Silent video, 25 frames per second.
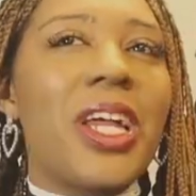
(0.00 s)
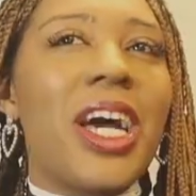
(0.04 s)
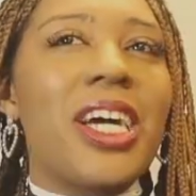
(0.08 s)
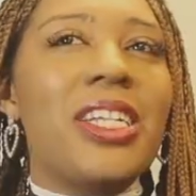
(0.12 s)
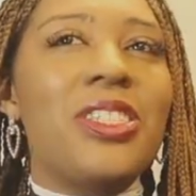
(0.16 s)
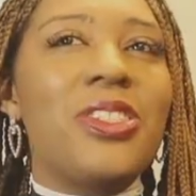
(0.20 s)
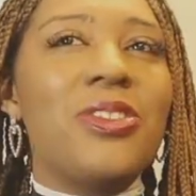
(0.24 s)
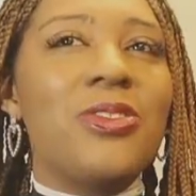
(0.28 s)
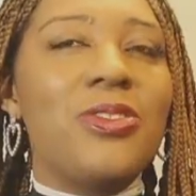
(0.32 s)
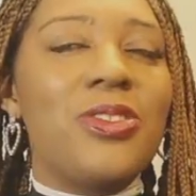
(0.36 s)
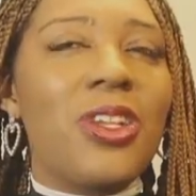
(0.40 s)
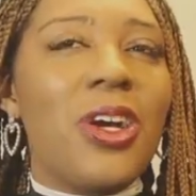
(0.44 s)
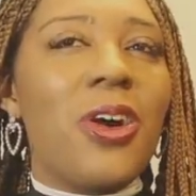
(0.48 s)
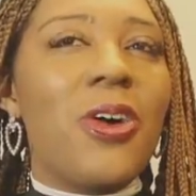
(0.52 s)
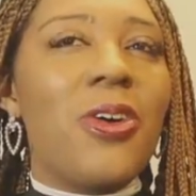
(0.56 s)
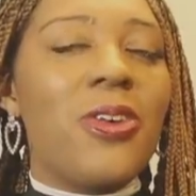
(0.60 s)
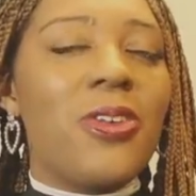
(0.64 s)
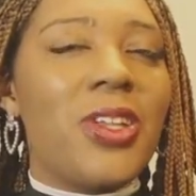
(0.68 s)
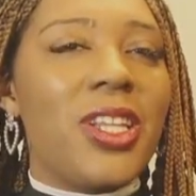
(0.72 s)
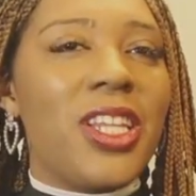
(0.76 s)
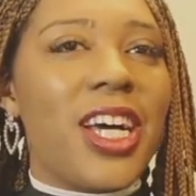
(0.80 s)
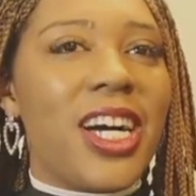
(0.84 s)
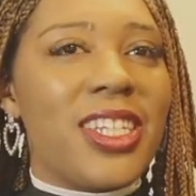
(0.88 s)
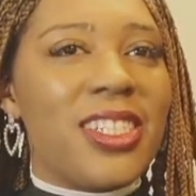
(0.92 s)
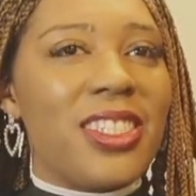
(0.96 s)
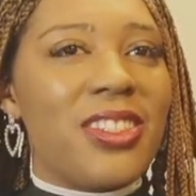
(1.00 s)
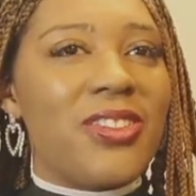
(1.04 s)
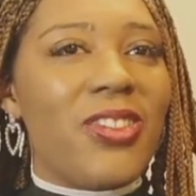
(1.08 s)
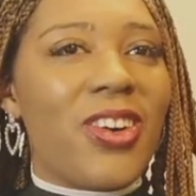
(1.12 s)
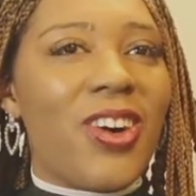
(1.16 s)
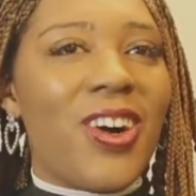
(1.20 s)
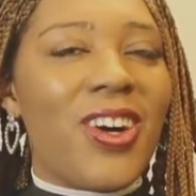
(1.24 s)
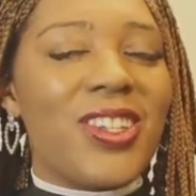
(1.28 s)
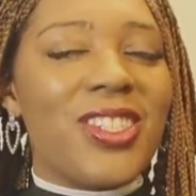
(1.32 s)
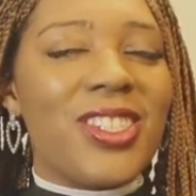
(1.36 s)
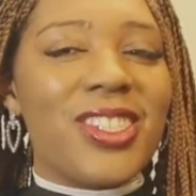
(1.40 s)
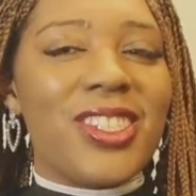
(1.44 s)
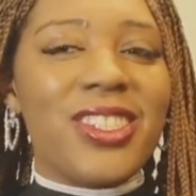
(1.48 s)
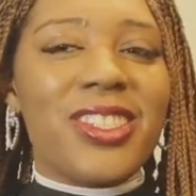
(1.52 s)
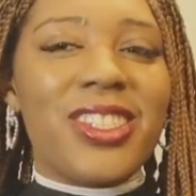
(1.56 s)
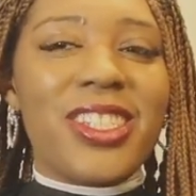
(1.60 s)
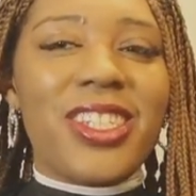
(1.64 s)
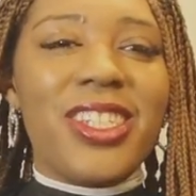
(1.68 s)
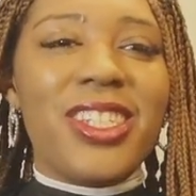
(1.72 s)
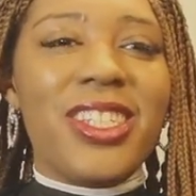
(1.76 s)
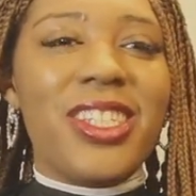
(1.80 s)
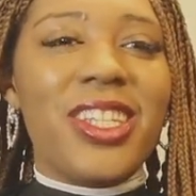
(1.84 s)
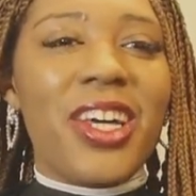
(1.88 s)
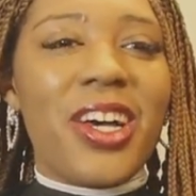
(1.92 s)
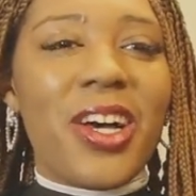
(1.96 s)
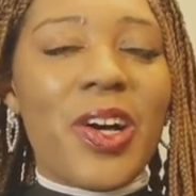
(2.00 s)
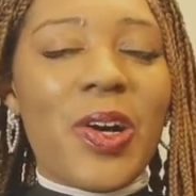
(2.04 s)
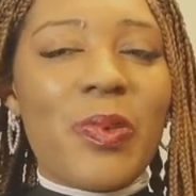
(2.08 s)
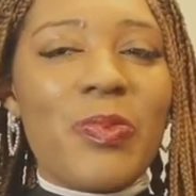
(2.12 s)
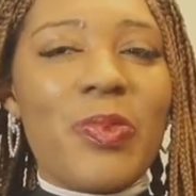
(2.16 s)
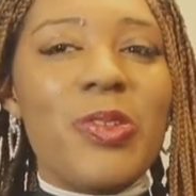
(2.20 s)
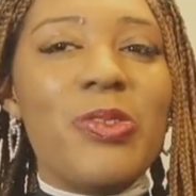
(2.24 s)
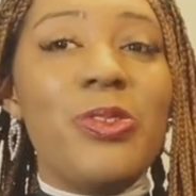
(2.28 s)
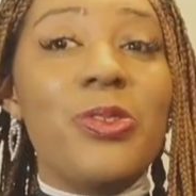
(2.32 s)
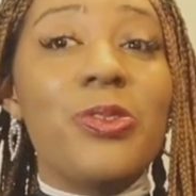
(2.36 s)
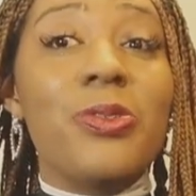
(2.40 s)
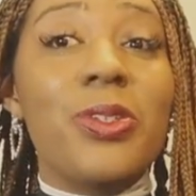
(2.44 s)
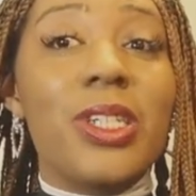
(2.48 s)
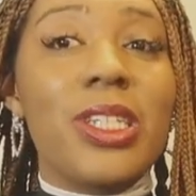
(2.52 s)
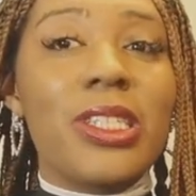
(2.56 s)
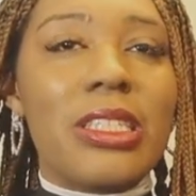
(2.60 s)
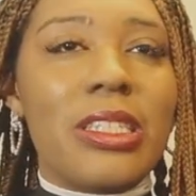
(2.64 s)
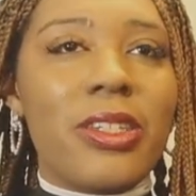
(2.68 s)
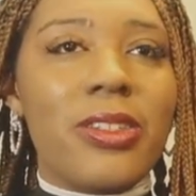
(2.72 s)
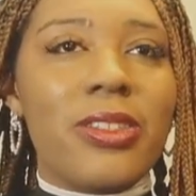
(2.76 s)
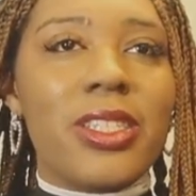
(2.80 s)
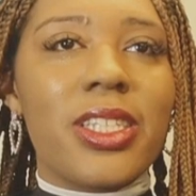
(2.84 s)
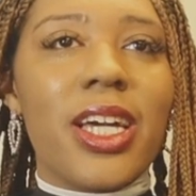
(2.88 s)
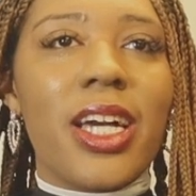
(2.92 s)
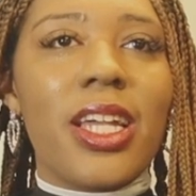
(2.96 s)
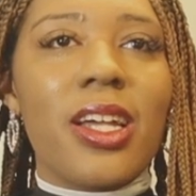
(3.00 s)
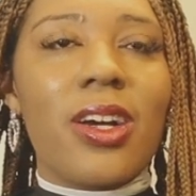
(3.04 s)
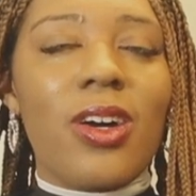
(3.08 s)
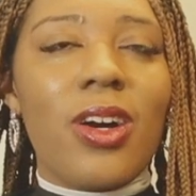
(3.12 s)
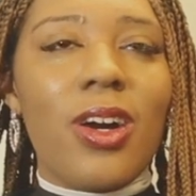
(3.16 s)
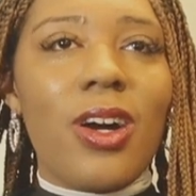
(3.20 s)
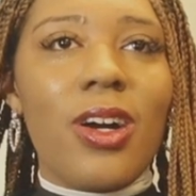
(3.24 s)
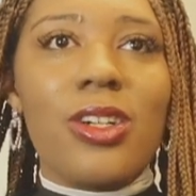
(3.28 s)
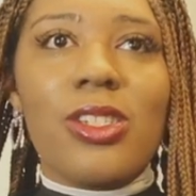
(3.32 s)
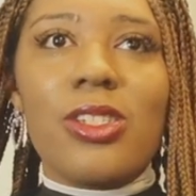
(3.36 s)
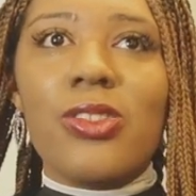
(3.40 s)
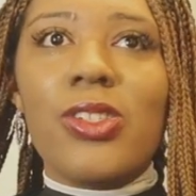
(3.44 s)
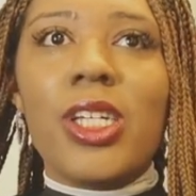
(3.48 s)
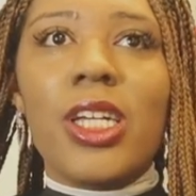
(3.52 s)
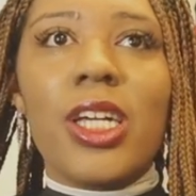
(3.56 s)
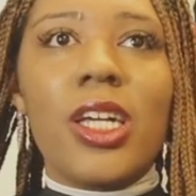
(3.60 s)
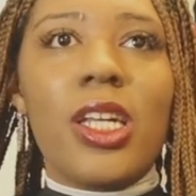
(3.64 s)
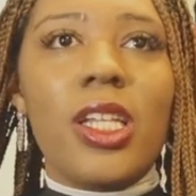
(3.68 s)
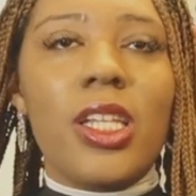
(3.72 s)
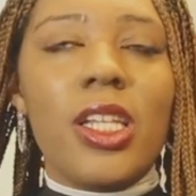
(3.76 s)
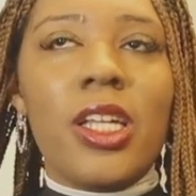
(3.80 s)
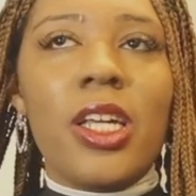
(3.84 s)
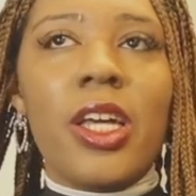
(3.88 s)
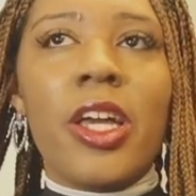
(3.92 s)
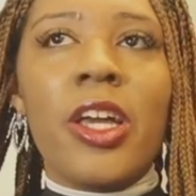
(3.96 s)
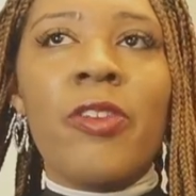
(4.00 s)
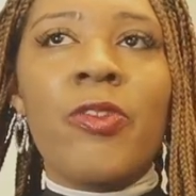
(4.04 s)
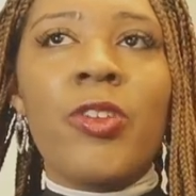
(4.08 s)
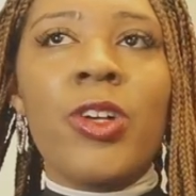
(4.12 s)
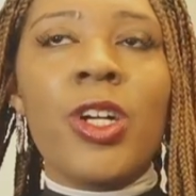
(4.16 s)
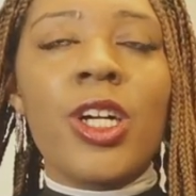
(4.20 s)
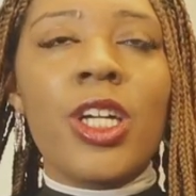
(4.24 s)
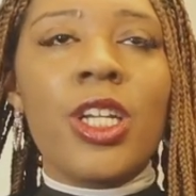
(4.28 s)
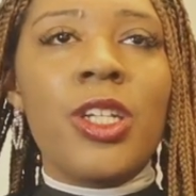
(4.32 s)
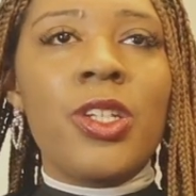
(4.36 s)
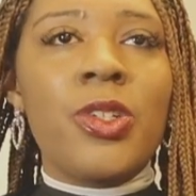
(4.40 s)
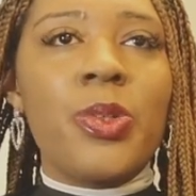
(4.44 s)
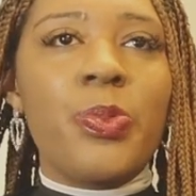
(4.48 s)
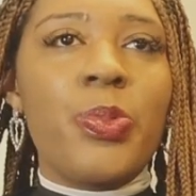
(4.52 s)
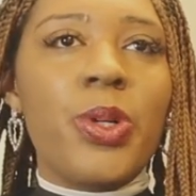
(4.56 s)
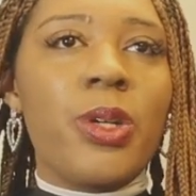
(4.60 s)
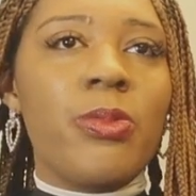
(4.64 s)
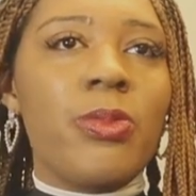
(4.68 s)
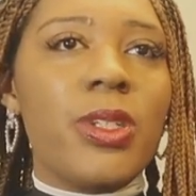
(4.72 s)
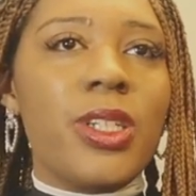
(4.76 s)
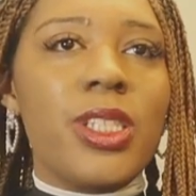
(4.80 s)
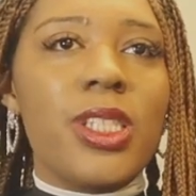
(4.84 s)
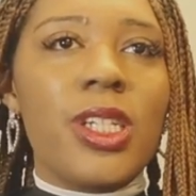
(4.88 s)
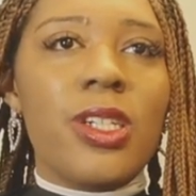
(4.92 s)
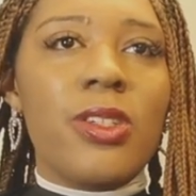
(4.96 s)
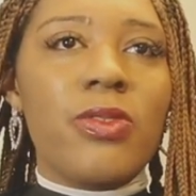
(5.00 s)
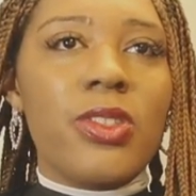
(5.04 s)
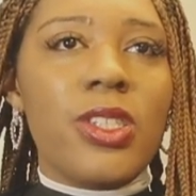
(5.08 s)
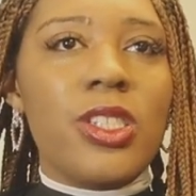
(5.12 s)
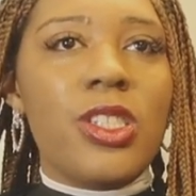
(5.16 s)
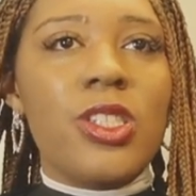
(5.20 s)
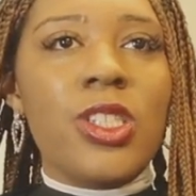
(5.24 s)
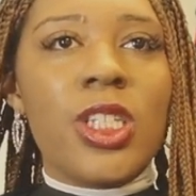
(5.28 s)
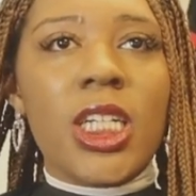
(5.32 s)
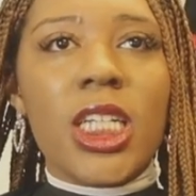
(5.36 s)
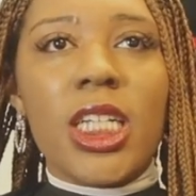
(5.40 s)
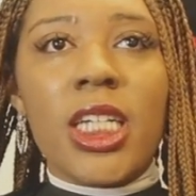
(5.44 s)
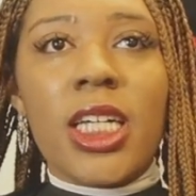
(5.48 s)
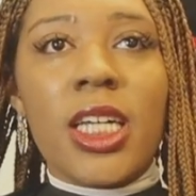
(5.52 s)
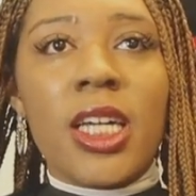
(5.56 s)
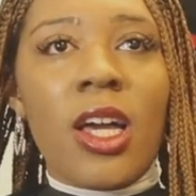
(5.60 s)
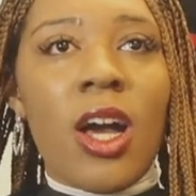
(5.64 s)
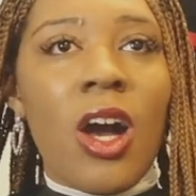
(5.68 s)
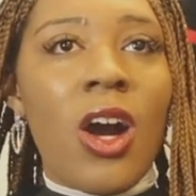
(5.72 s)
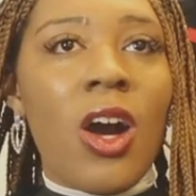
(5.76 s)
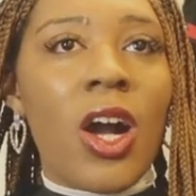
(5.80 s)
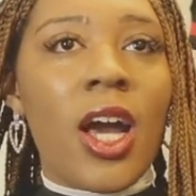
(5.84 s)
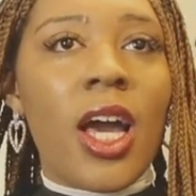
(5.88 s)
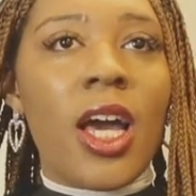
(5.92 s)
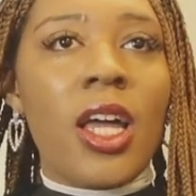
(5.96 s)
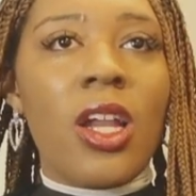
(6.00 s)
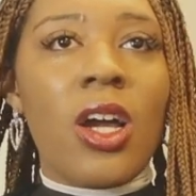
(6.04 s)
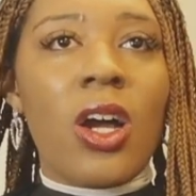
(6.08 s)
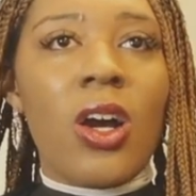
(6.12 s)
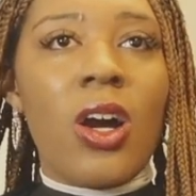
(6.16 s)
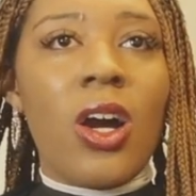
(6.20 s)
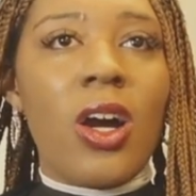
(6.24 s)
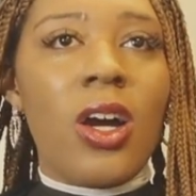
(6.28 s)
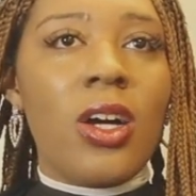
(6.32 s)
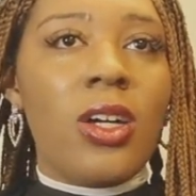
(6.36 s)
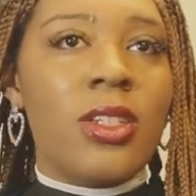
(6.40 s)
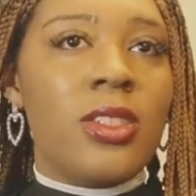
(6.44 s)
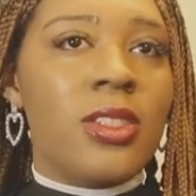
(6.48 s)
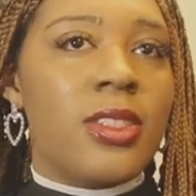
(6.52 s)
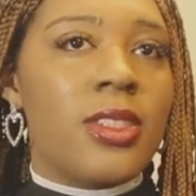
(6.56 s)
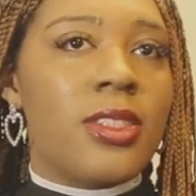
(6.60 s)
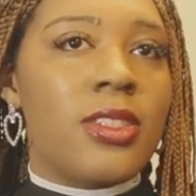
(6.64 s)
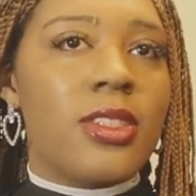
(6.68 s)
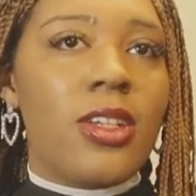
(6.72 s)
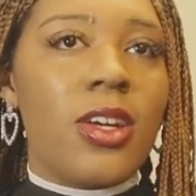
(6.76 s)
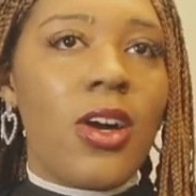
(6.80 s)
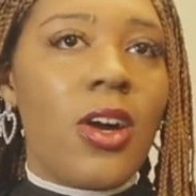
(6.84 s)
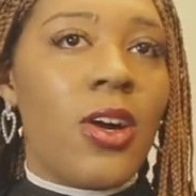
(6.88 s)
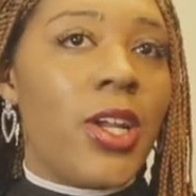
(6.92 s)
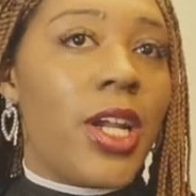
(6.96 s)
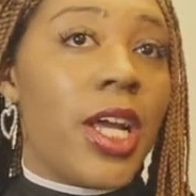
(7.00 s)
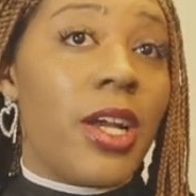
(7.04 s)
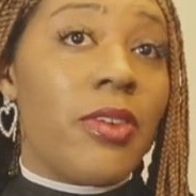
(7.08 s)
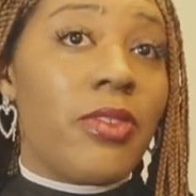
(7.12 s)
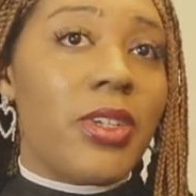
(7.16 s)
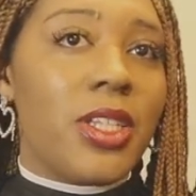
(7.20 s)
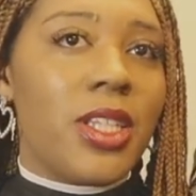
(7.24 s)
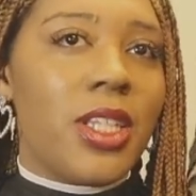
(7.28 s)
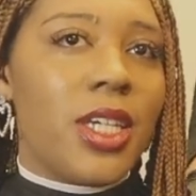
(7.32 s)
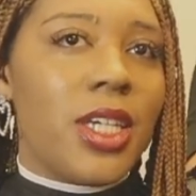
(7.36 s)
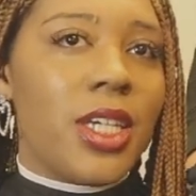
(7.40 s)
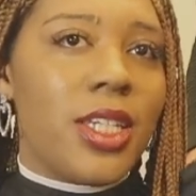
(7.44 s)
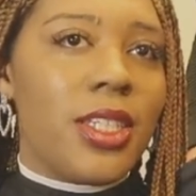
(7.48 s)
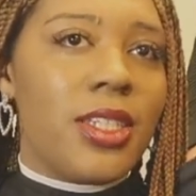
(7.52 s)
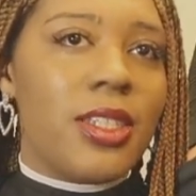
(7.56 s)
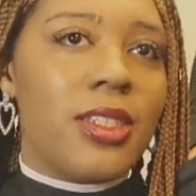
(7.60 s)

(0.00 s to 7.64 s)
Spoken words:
I do know lots of alders, and you do get those kind of calls. If you're going to do public service, you're going to get all kind of calls on everything.